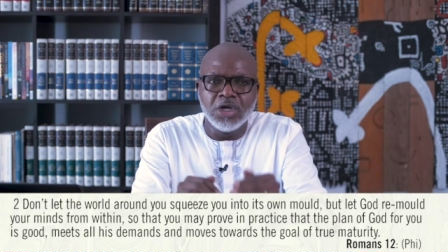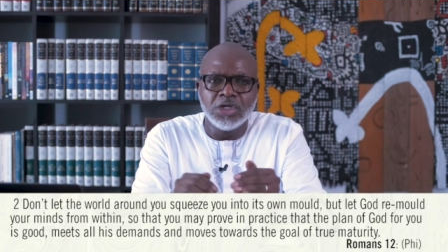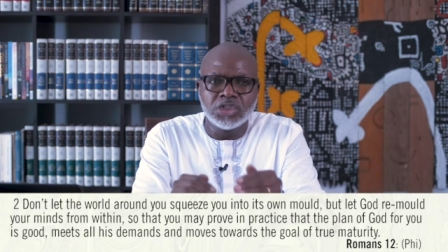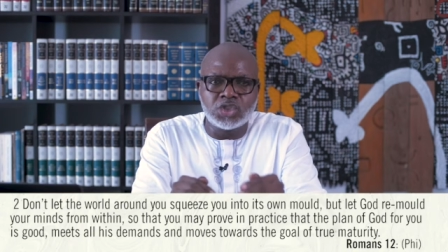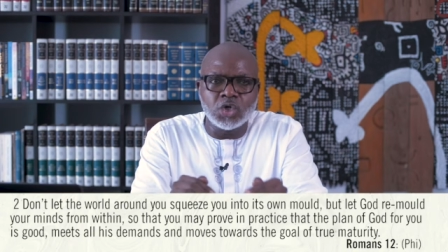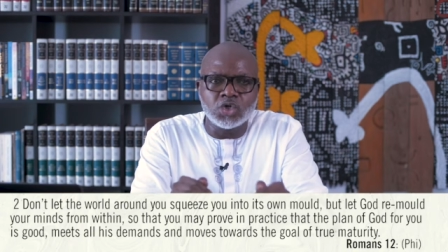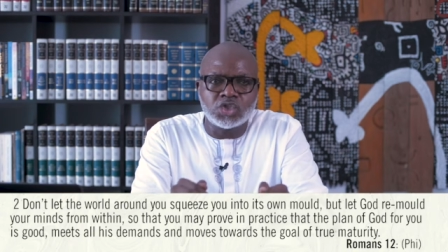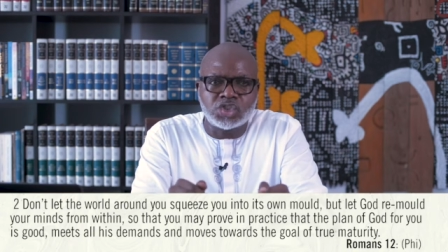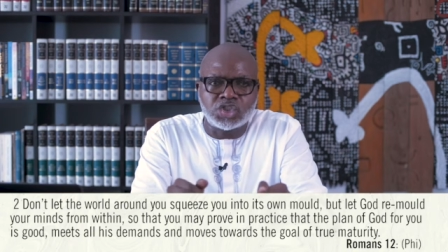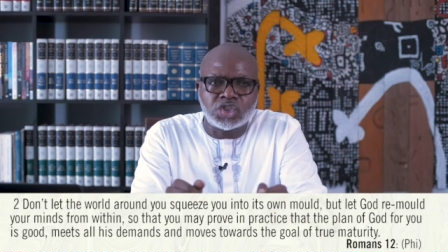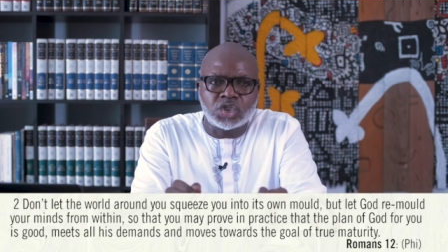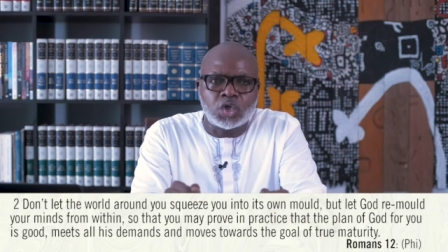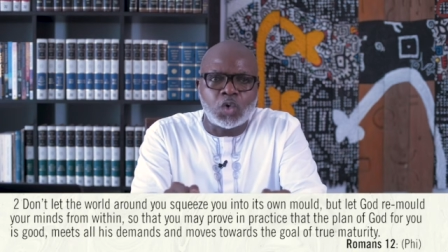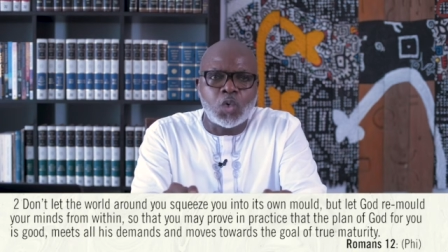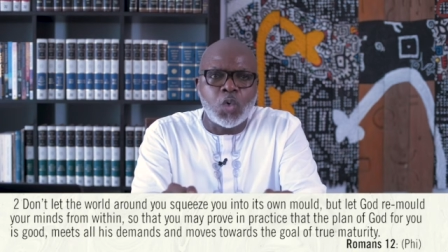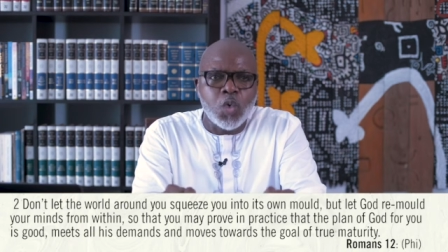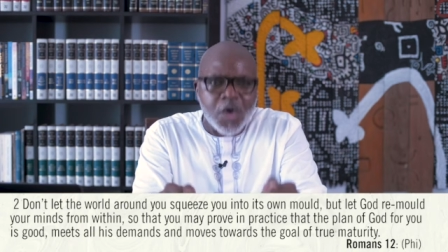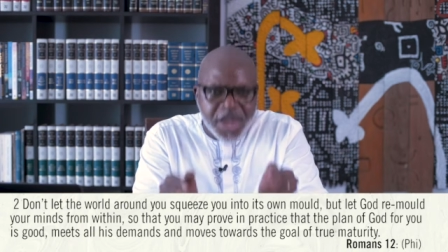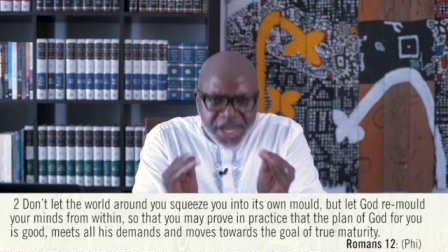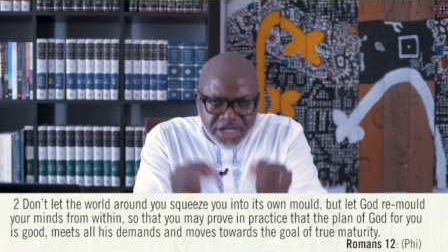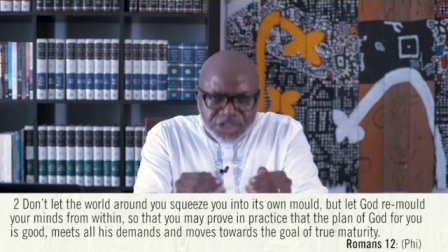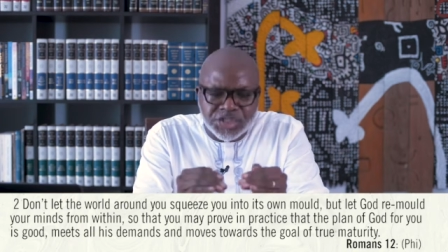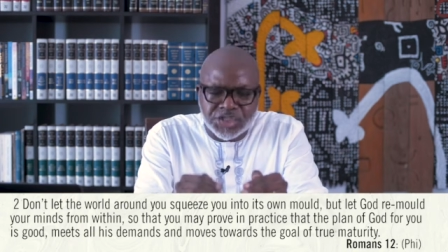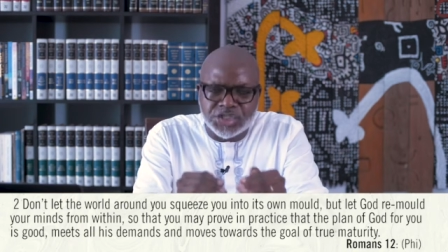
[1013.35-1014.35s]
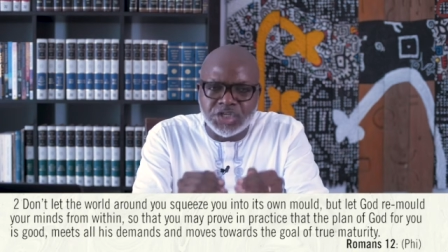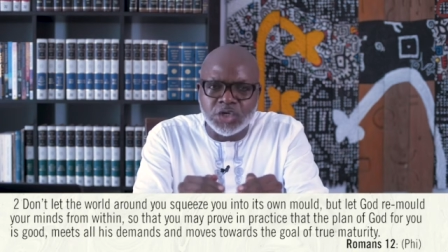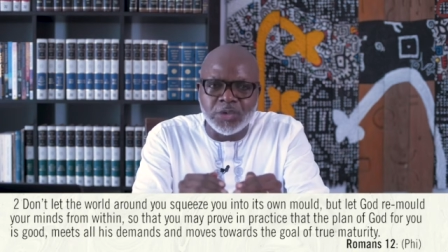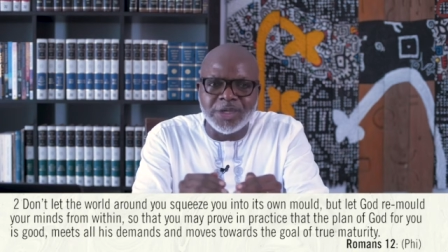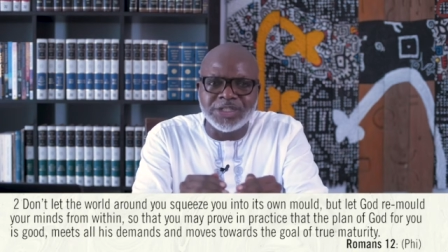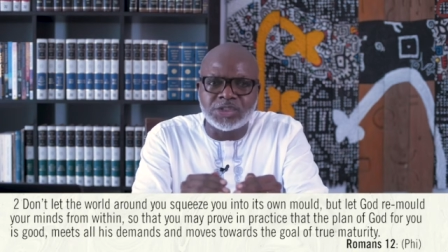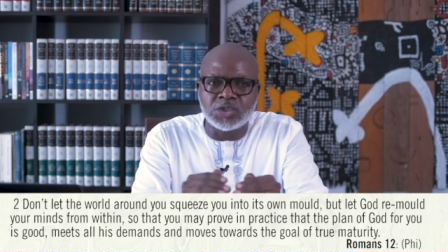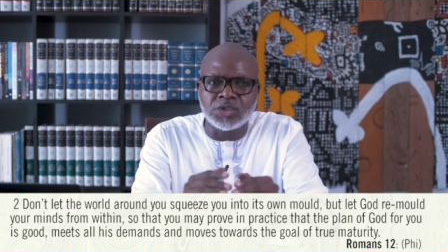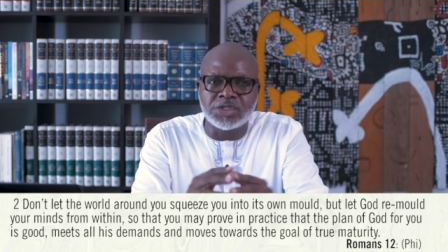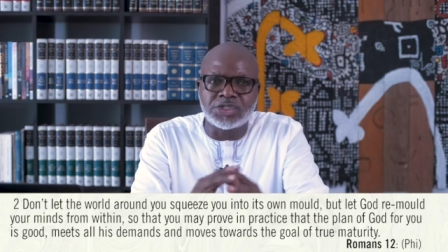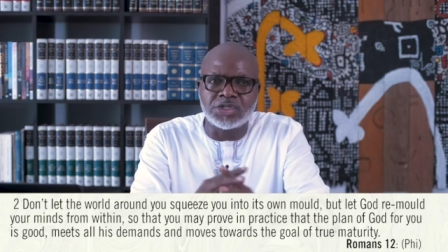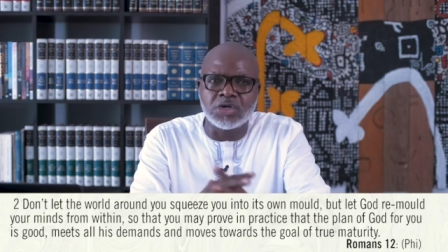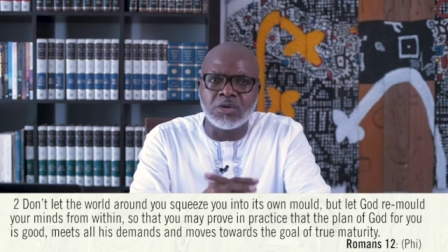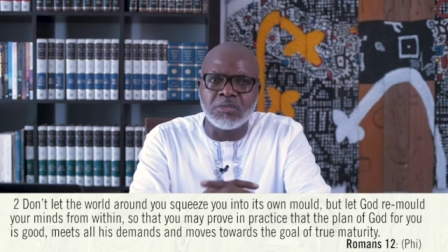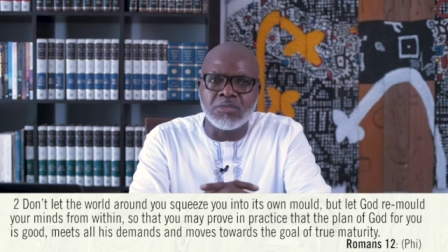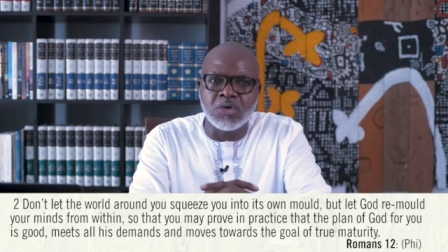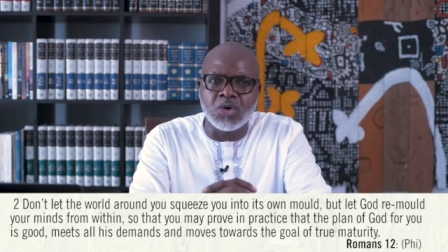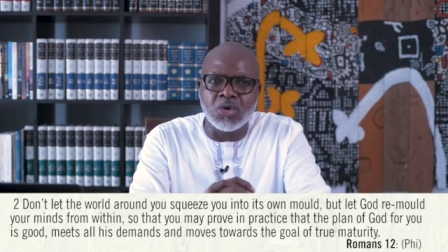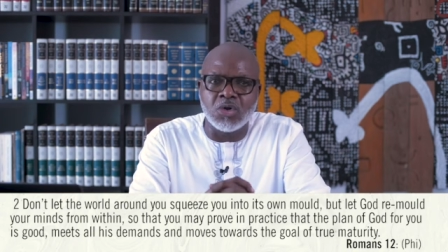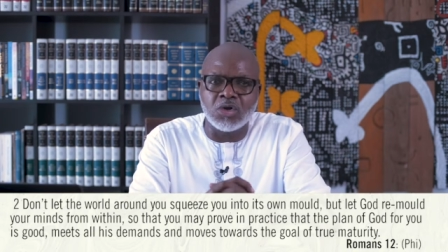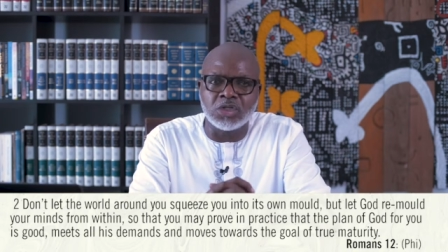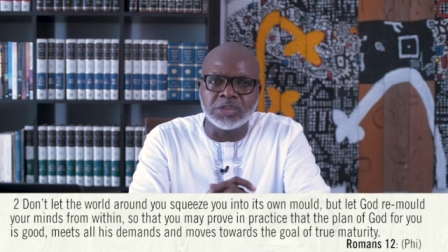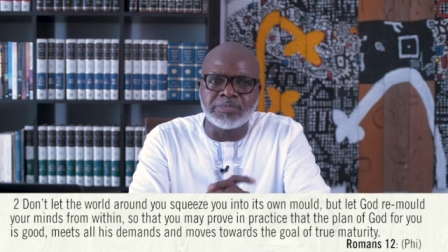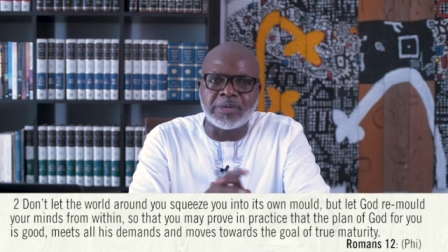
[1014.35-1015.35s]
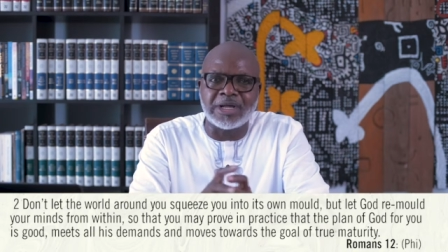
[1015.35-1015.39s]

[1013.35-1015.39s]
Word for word: to squeeze you into its own mold,